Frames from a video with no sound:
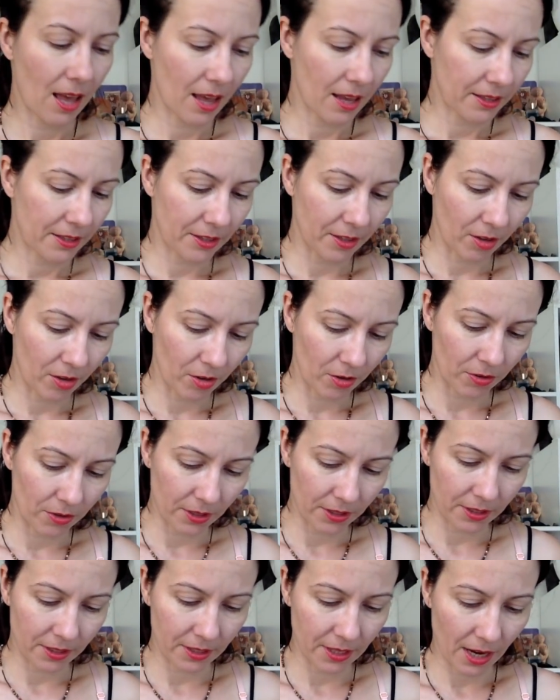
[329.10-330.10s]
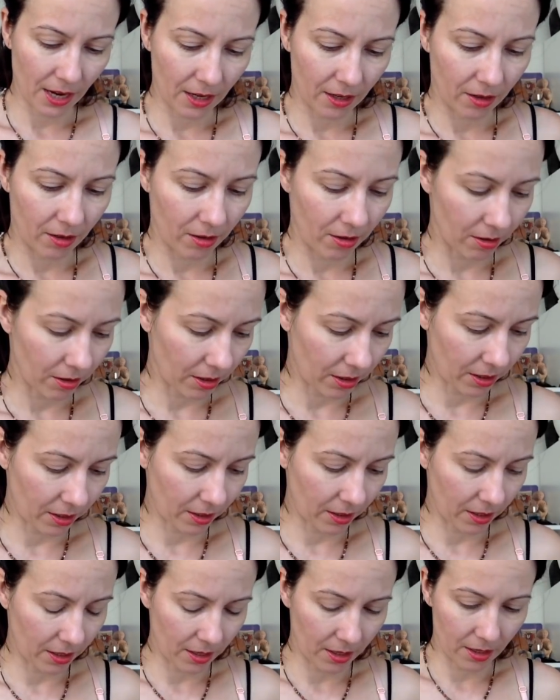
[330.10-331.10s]
So this tarot
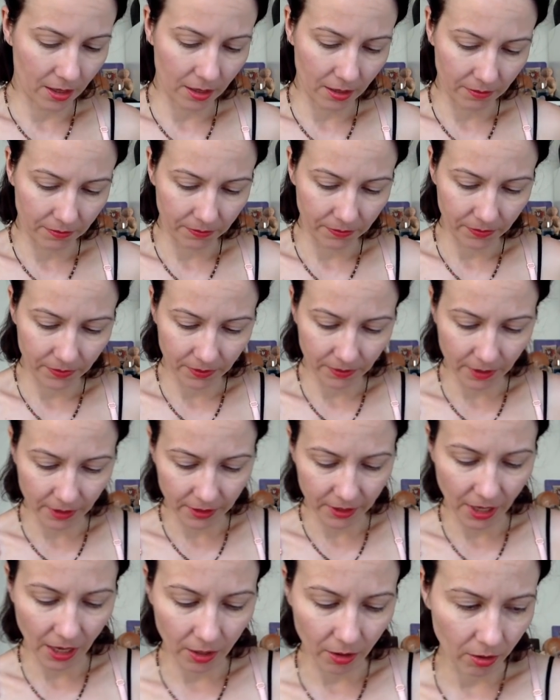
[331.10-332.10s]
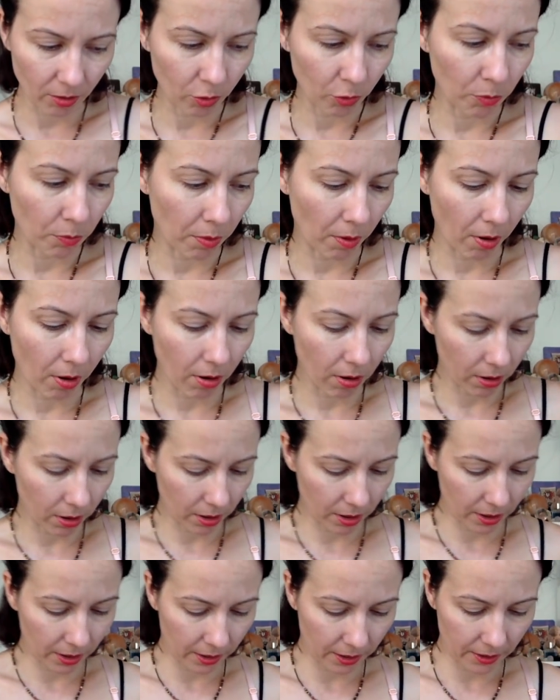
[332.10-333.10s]
Lubok,
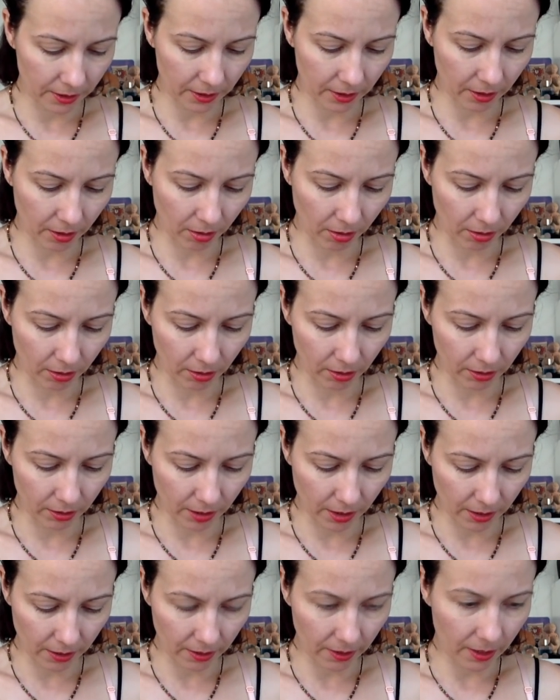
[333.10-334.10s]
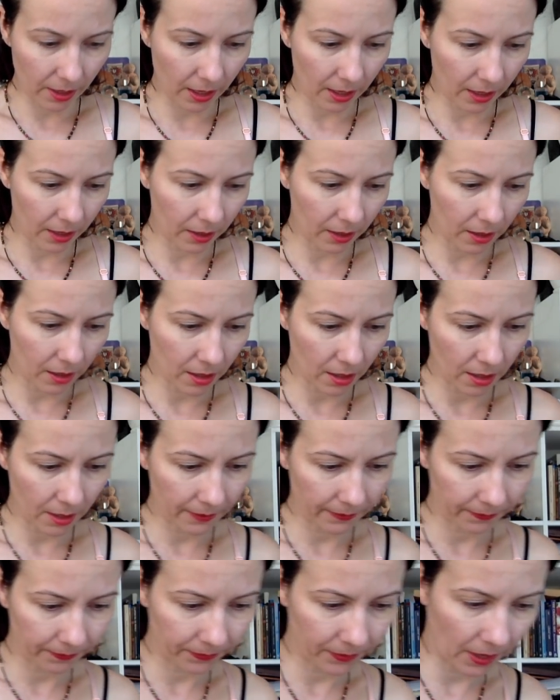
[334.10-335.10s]
it's called, I think.
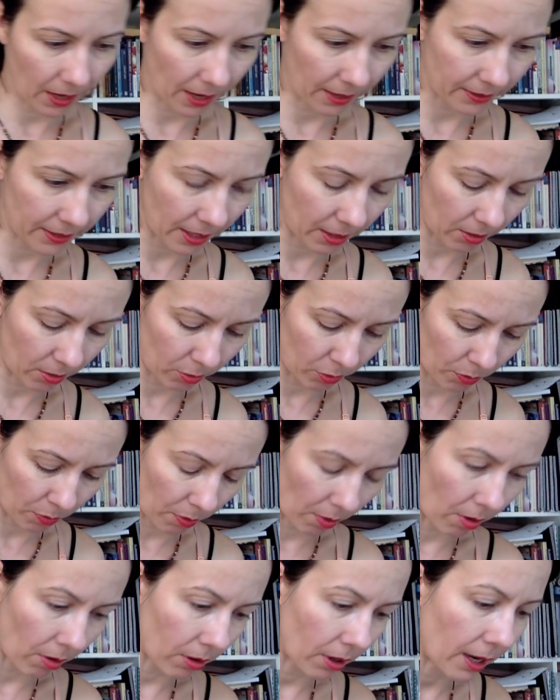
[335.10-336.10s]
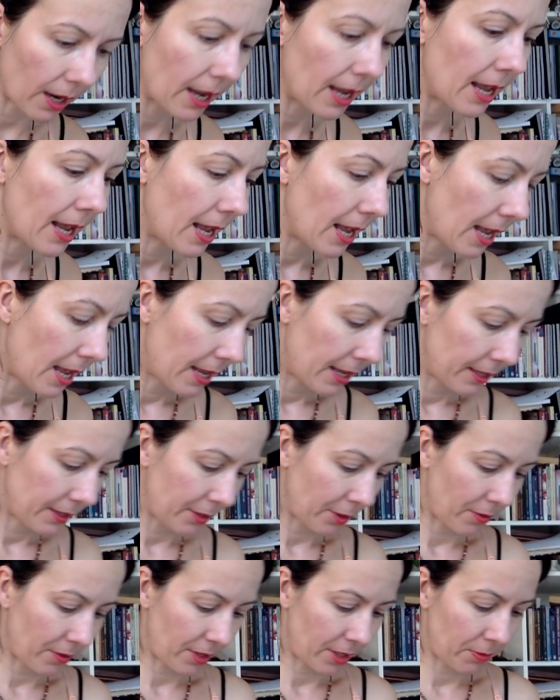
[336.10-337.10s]
Yeah, Tarot Lubok.
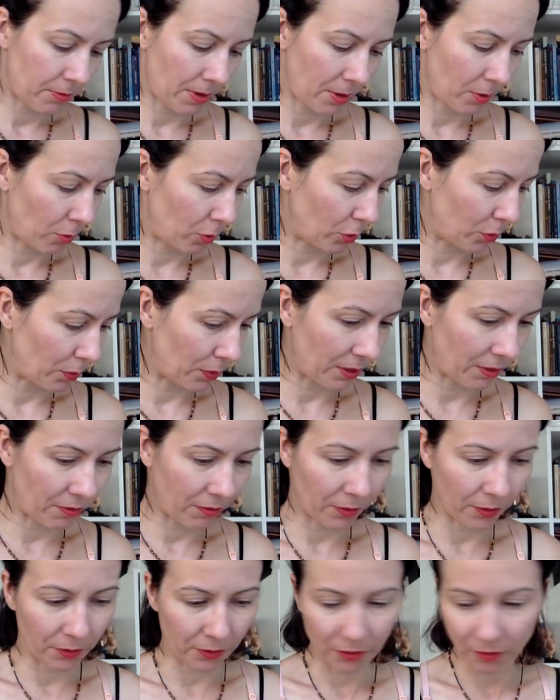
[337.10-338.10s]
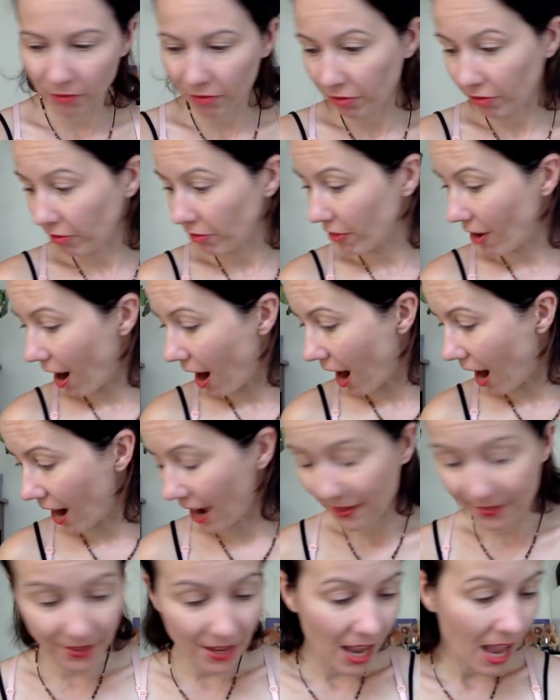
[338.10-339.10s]
So this one would be for
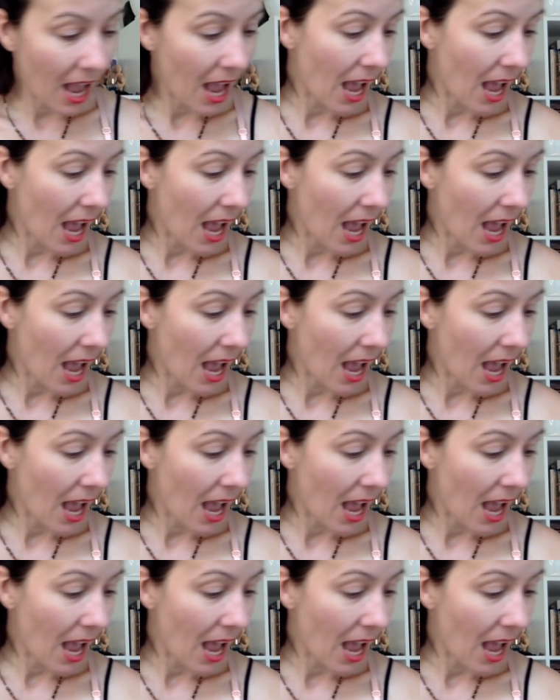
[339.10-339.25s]
fun.